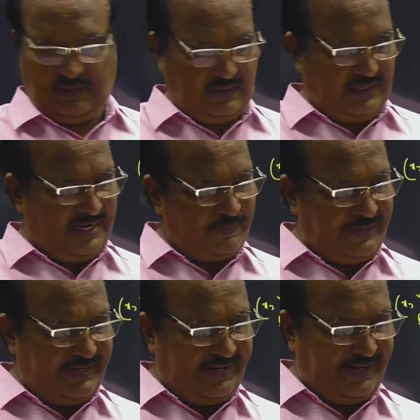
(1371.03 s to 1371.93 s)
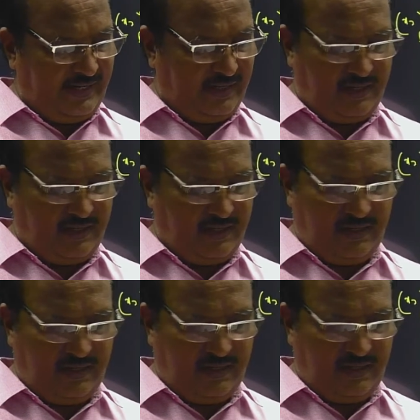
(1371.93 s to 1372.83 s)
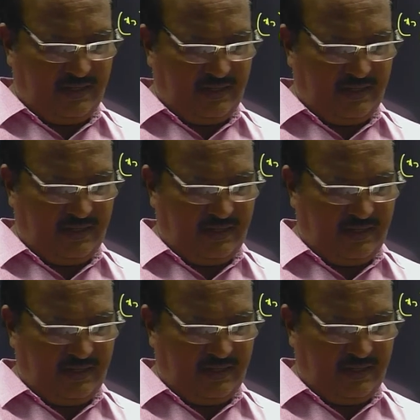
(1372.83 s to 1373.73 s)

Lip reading: Let me take one question directly.